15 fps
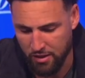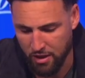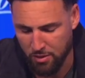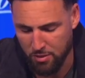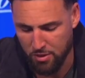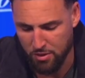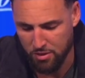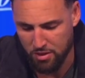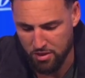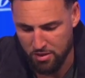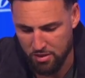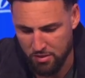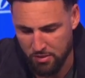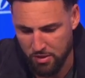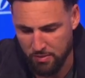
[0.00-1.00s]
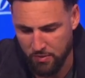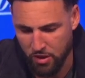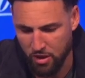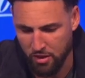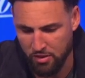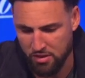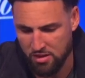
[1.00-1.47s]
I thought we were just
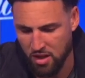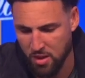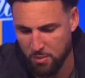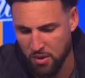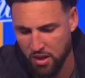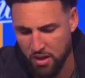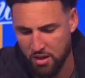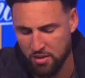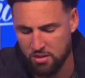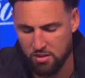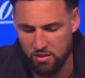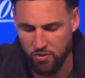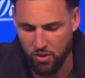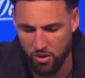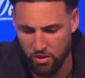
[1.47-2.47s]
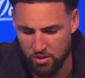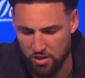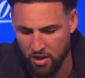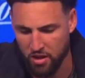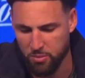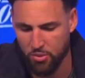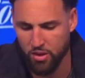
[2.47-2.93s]
all on the same page as far
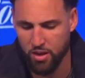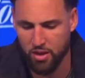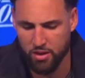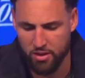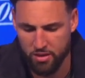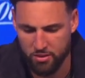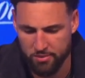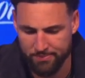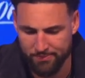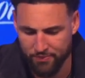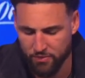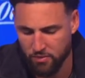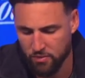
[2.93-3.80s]
as game plan. And